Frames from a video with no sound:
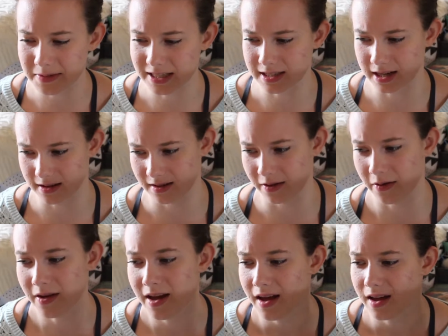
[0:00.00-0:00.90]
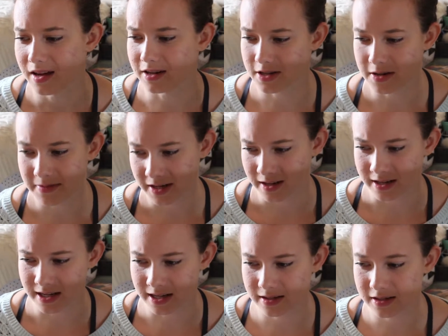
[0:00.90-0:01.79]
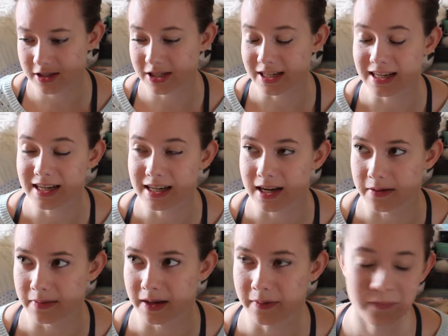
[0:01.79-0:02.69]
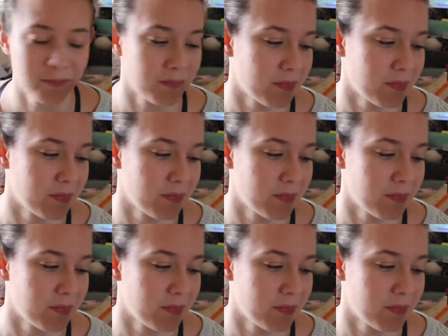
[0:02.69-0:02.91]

death note. And a Shinigami